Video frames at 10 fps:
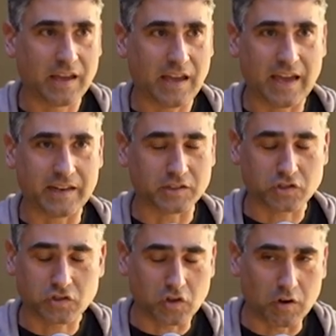and it's
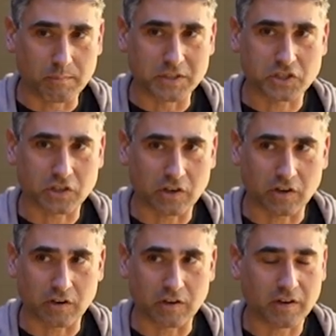so
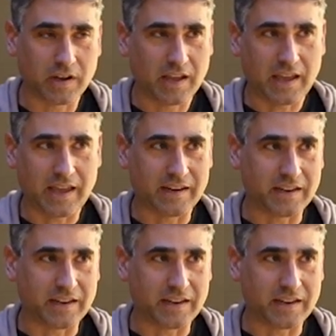mature and